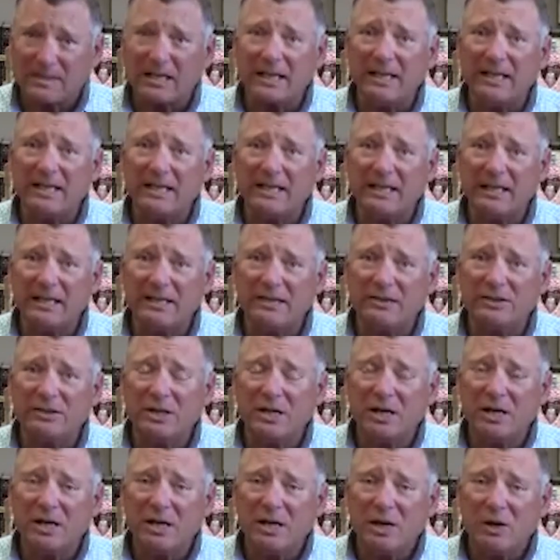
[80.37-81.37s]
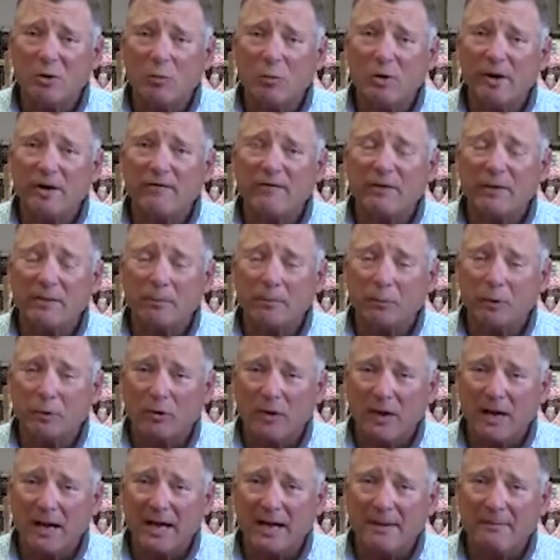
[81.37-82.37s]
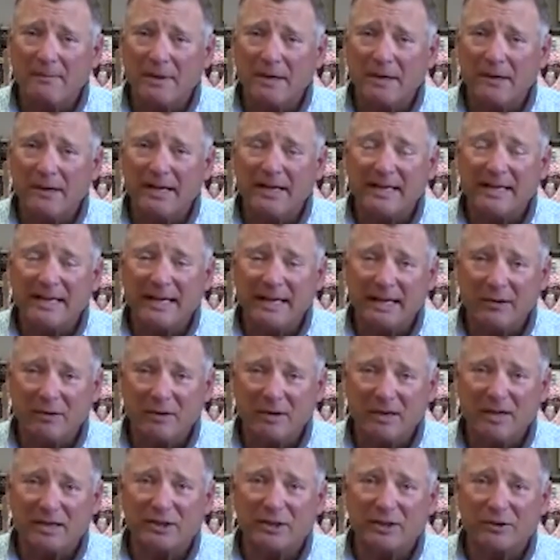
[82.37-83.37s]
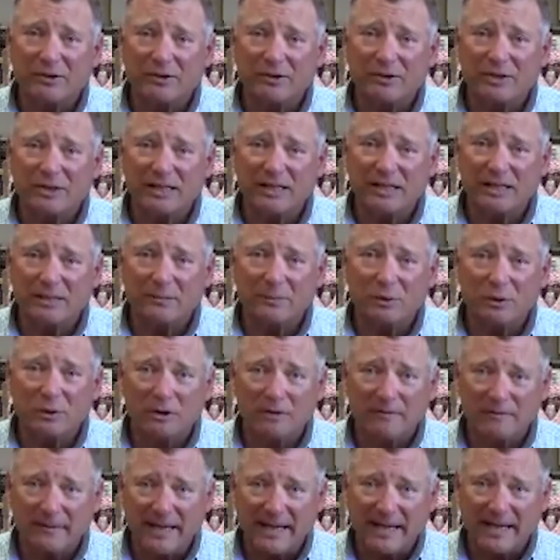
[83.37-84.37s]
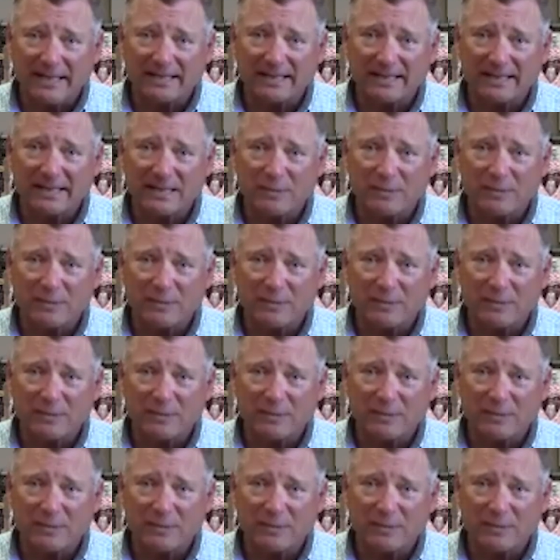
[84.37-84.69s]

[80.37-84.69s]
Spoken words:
is one of the primary characters in the book of Acts.